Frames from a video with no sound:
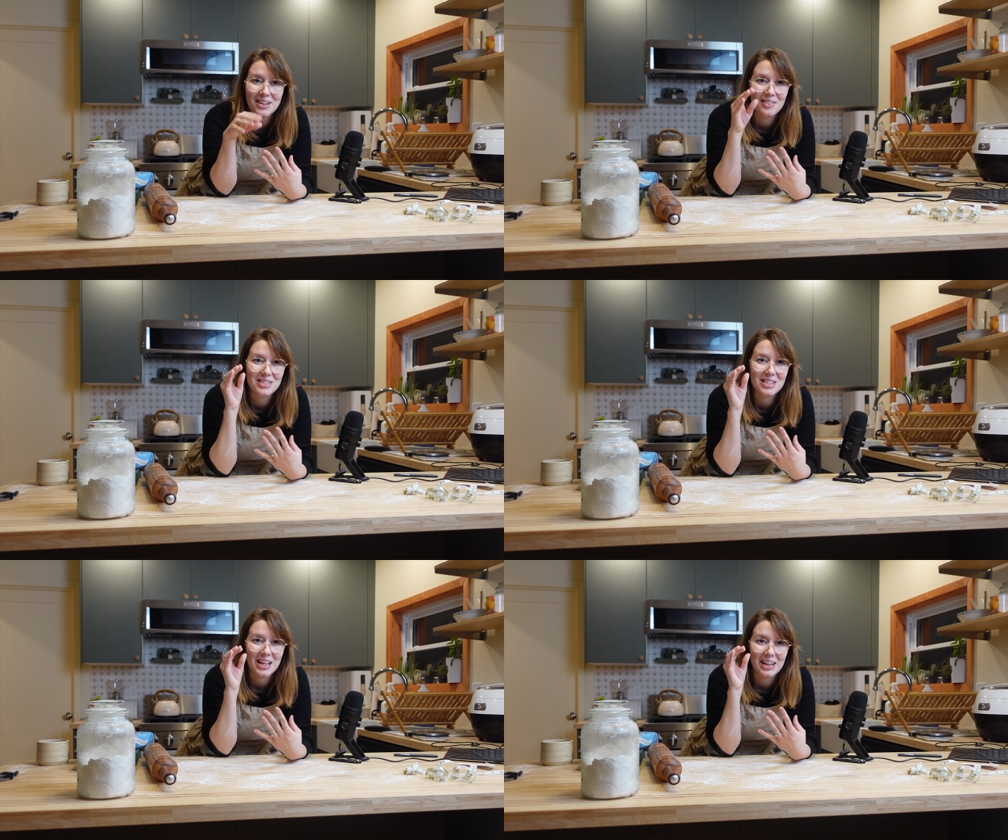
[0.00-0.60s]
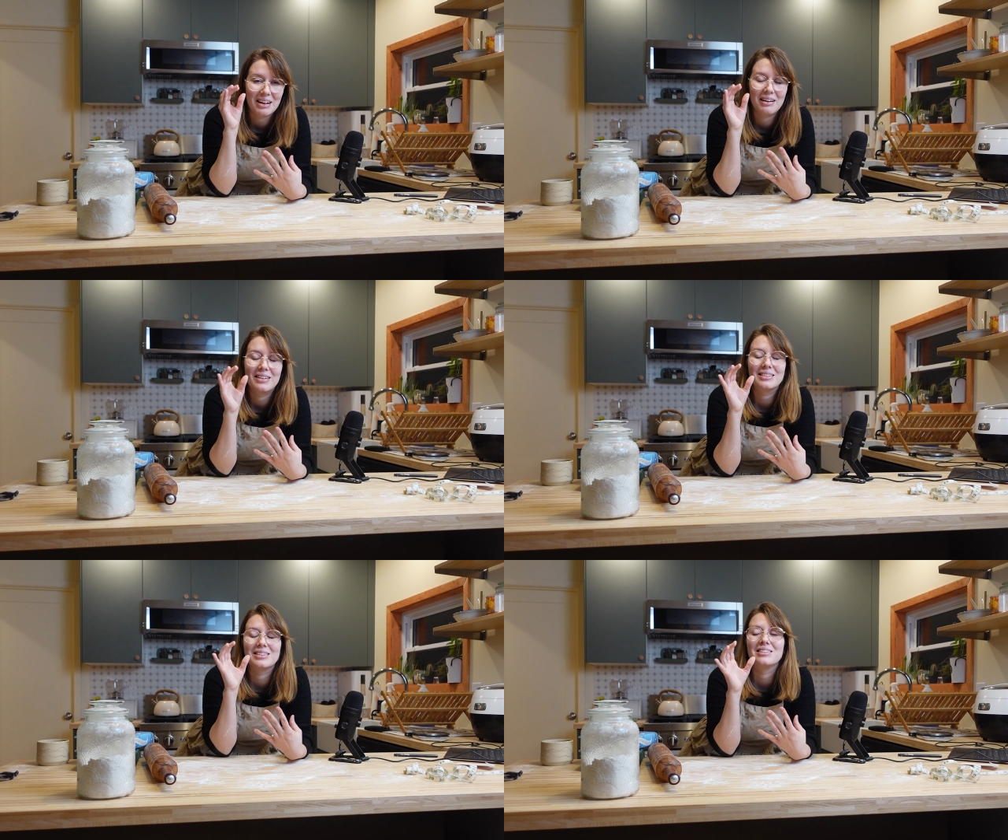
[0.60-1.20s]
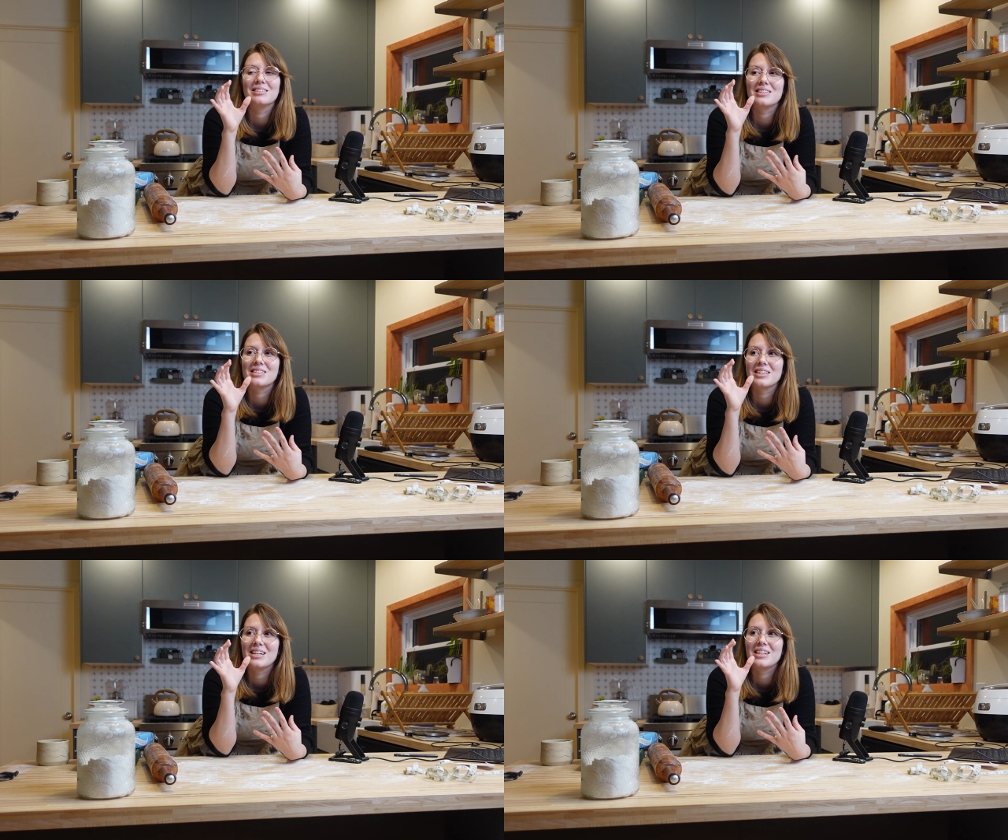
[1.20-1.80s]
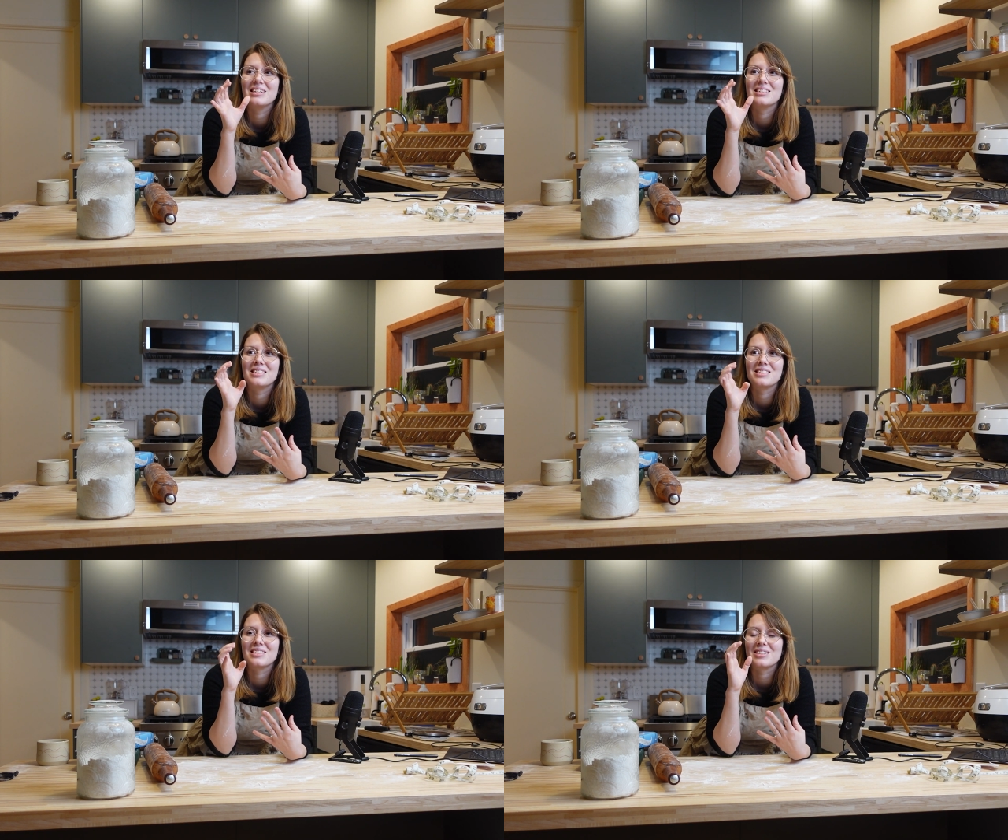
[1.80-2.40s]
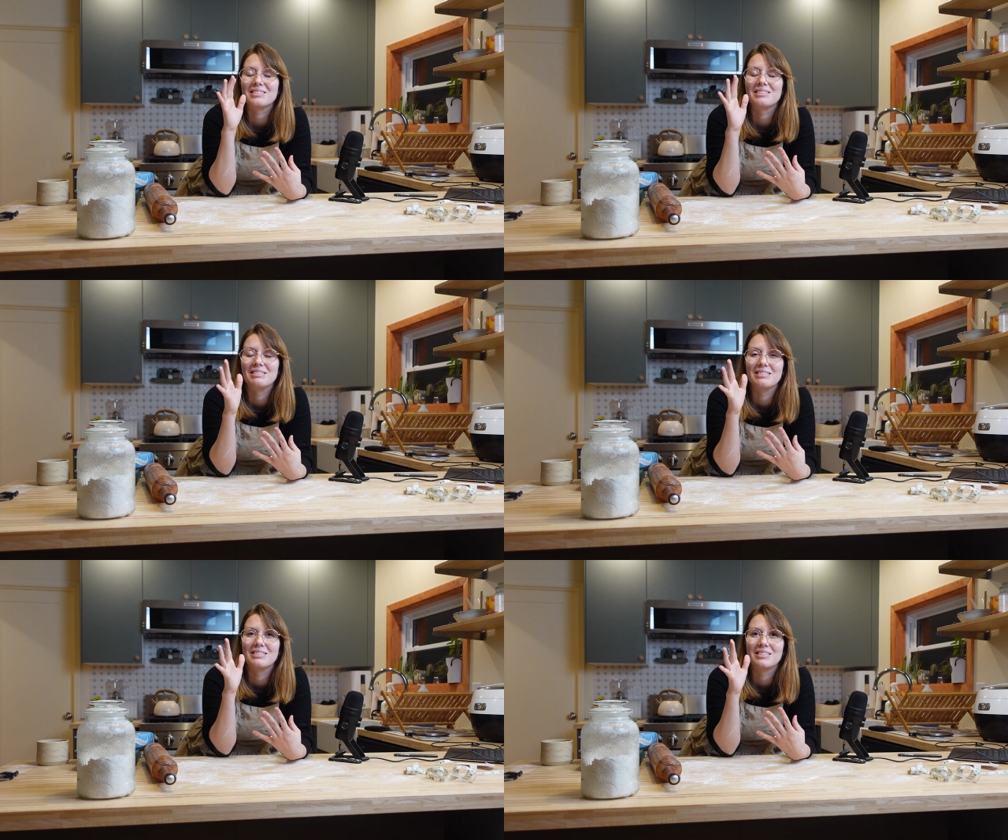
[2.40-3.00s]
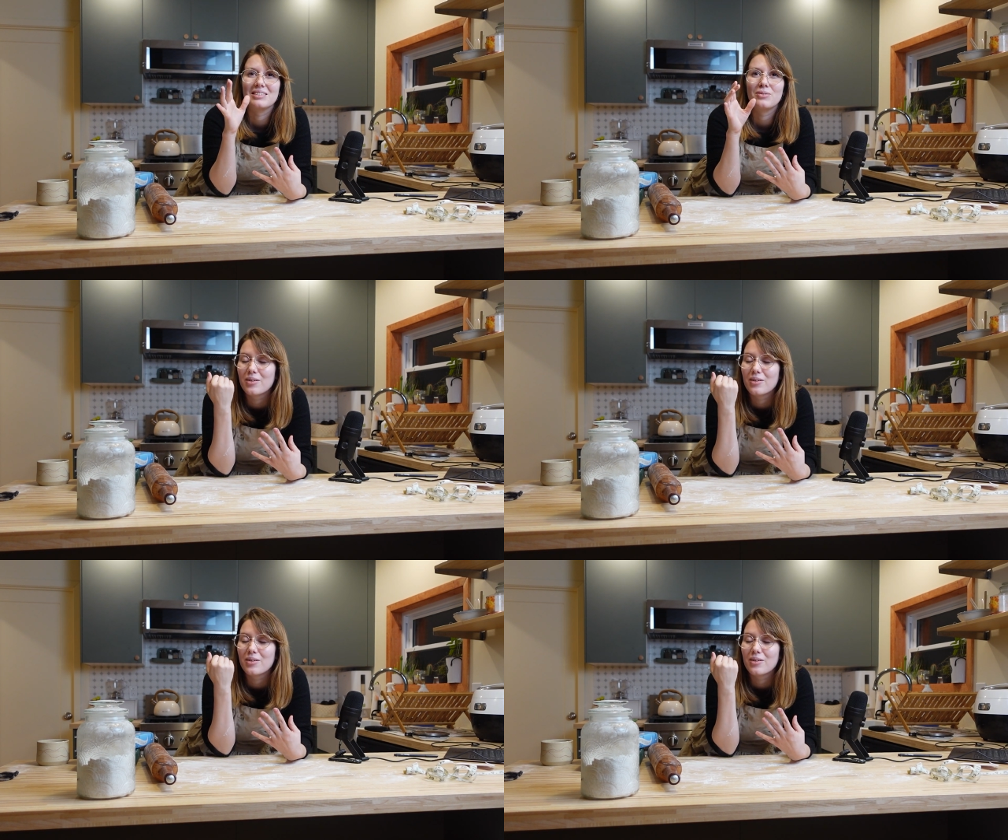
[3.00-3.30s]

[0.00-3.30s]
I was like, oh, this lady is just, ugh.